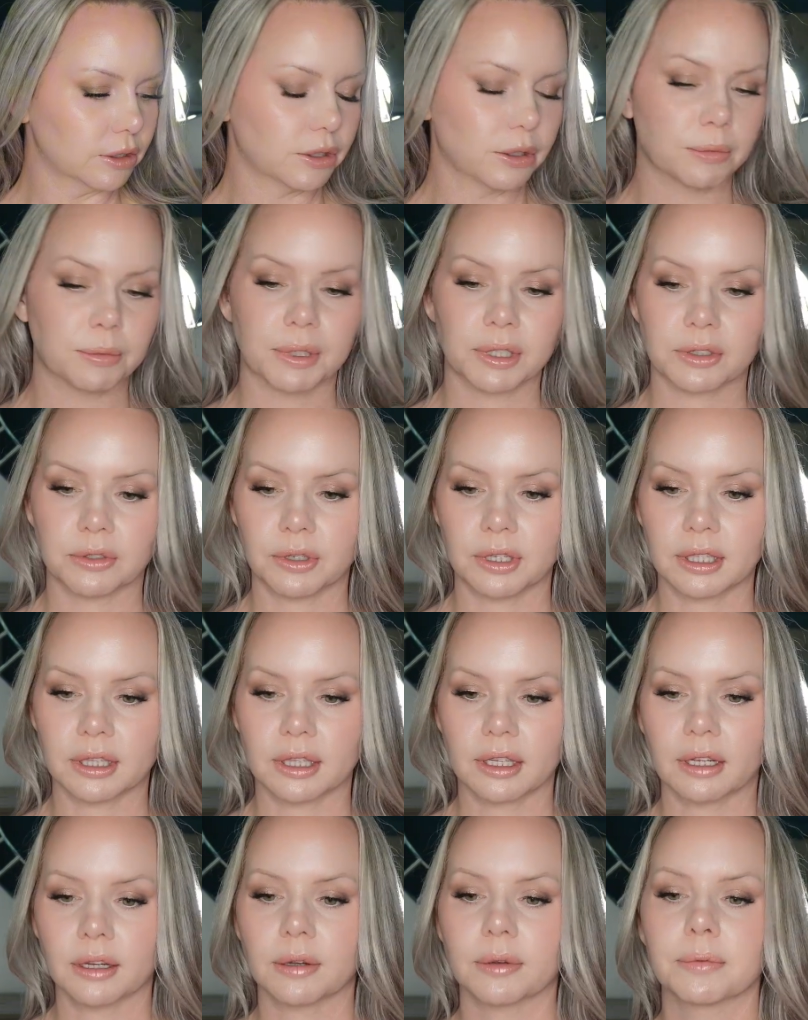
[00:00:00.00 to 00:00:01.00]
too much right
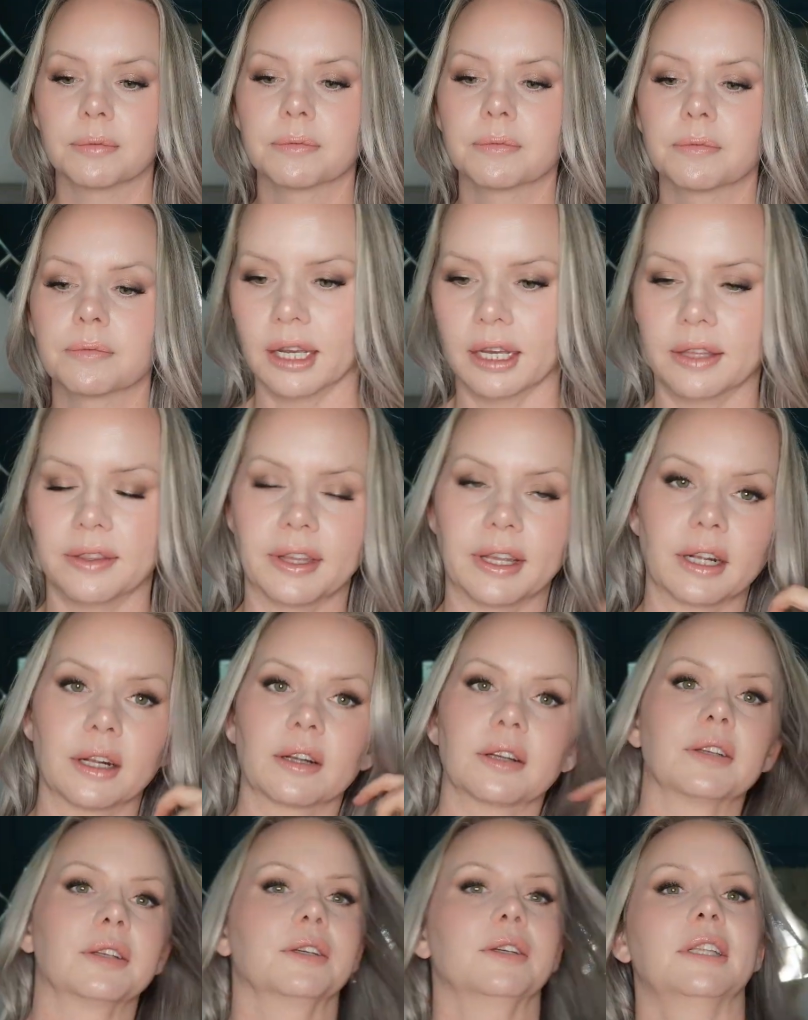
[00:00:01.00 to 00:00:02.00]
there. And
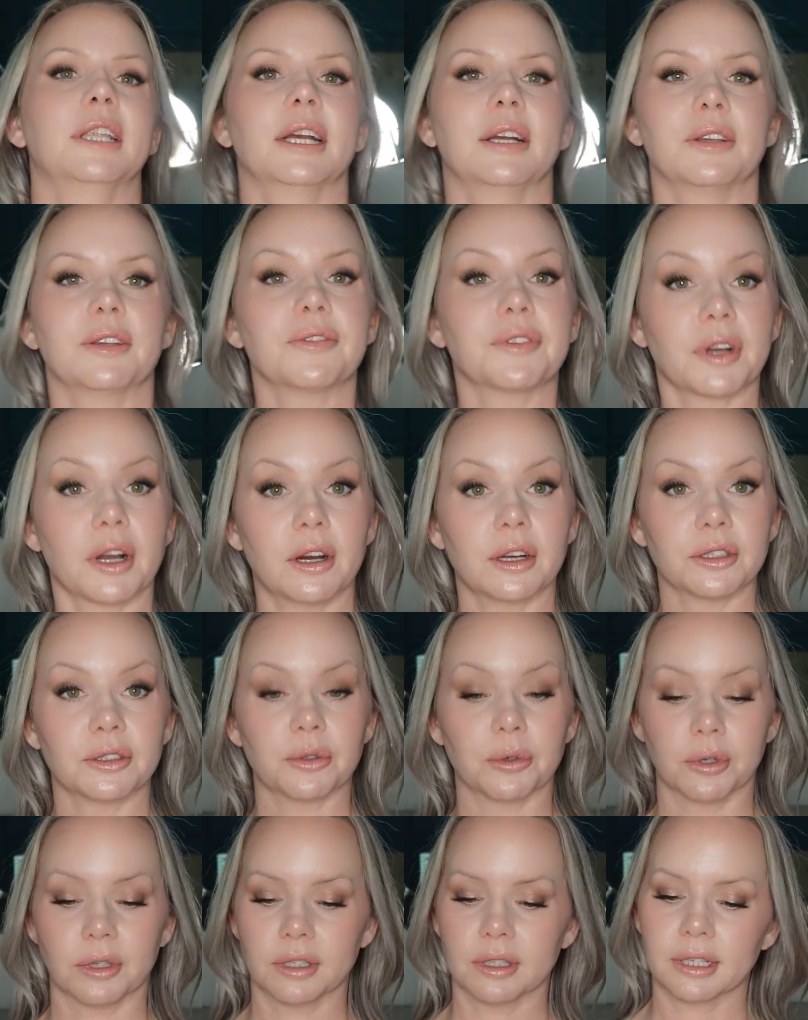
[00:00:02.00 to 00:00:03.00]
there, now you've
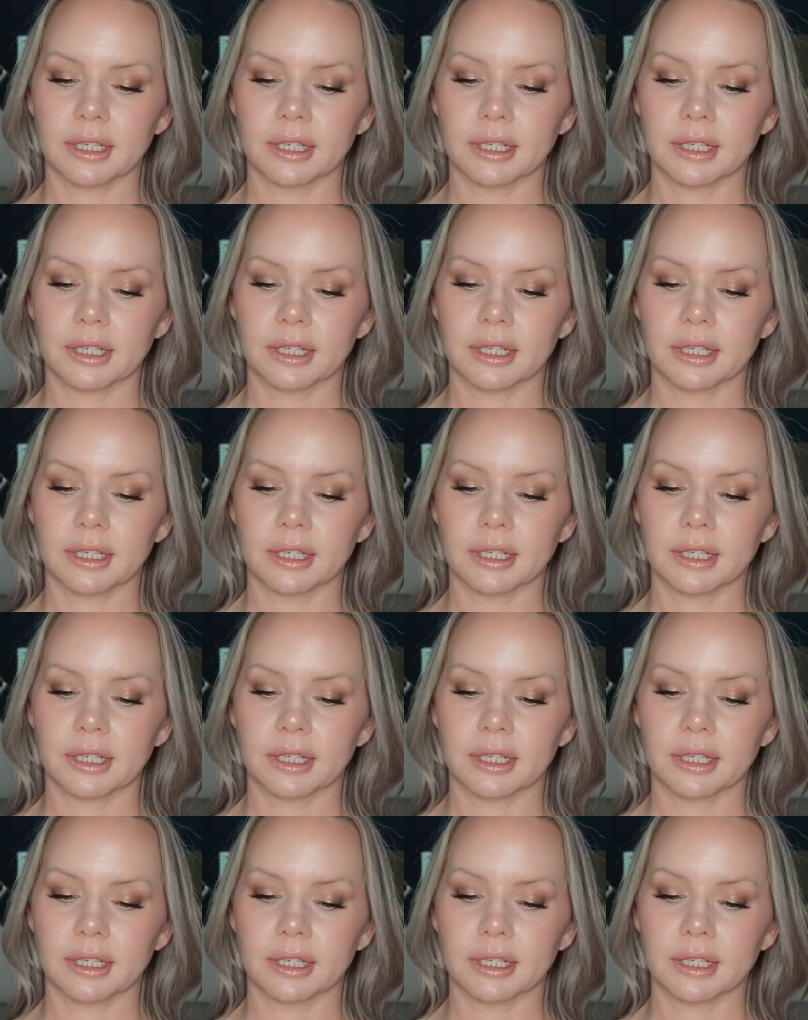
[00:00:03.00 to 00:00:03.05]
contoured.